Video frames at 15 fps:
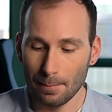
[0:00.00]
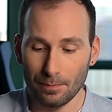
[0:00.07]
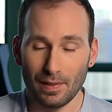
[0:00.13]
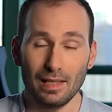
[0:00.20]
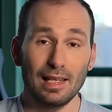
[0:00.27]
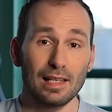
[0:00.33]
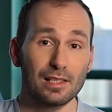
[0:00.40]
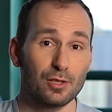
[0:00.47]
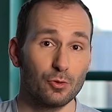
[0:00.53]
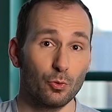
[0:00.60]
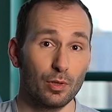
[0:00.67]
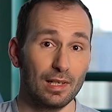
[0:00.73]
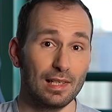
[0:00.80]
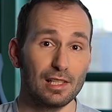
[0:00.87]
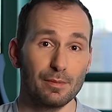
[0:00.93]
let's
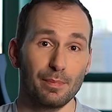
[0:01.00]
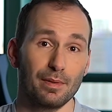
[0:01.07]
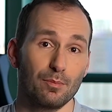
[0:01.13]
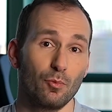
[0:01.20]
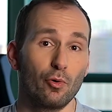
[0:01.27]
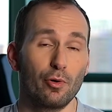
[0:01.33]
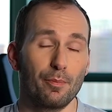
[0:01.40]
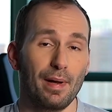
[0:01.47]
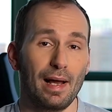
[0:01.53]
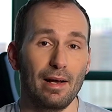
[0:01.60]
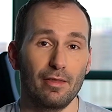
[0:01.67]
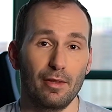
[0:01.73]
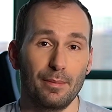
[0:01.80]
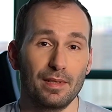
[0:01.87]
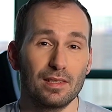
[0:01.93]
talk a little bit more
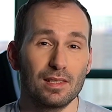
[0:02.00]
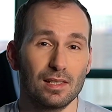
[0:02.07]
about them and